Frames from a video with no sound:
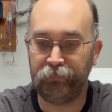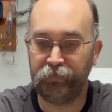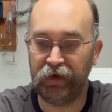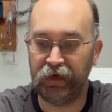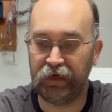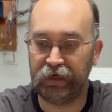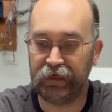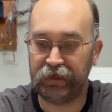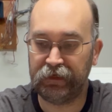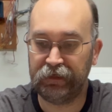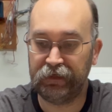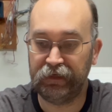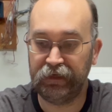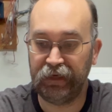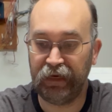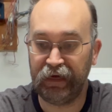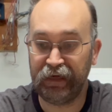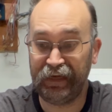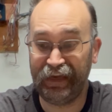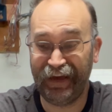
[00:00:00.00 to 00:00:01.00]

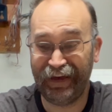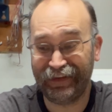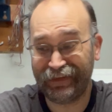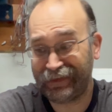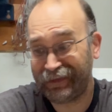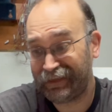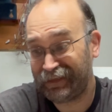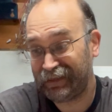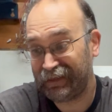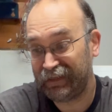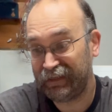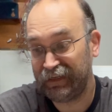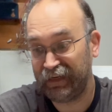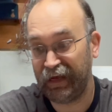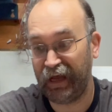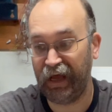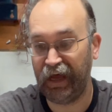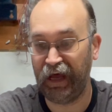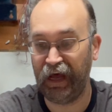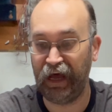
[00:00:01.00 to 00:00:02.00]
And I guess
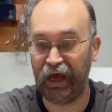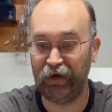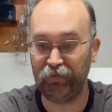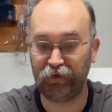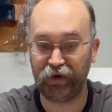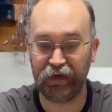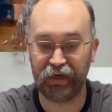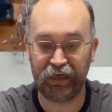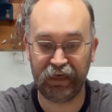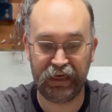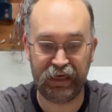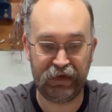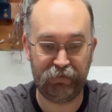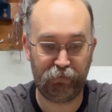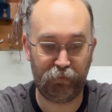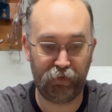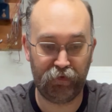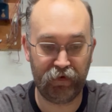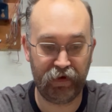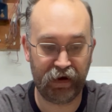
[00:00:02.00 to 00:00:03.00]
I'm going to
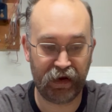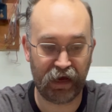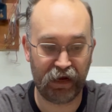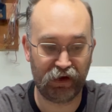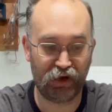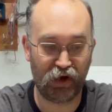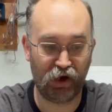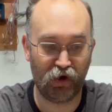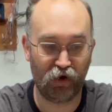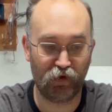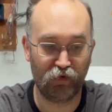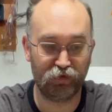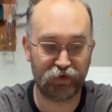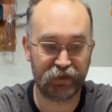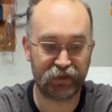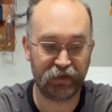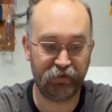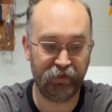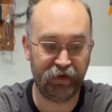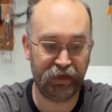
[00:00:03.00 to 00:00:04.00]
keep putting on
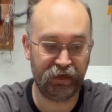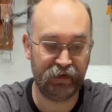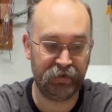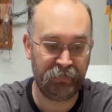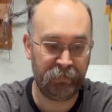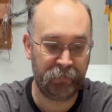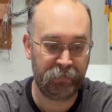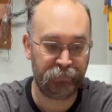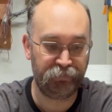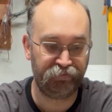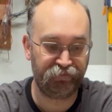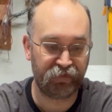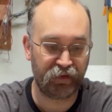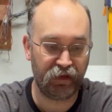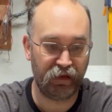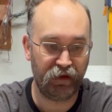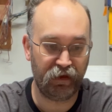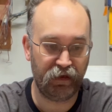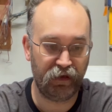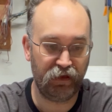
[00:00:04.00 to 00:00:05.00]
coats. I mean,
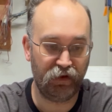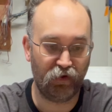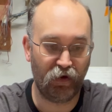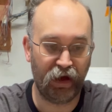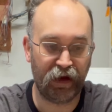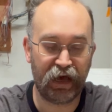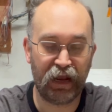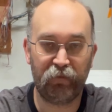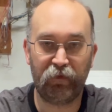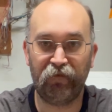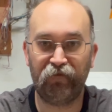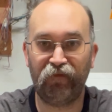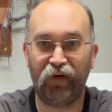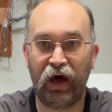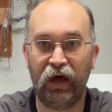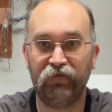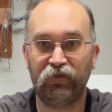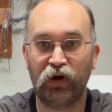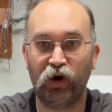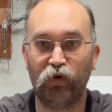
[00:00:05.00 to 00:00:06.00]
I got about
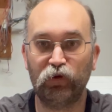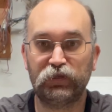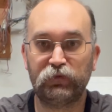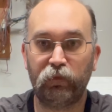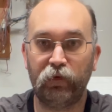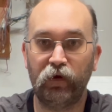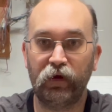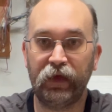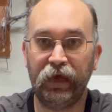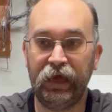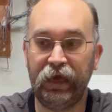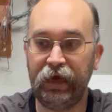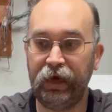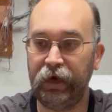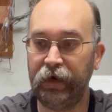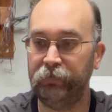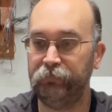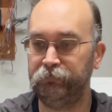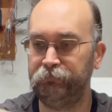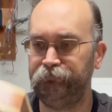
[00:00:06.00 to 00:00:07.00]
5 coats per
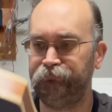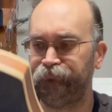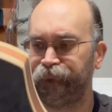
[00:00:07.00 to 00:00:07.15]
can.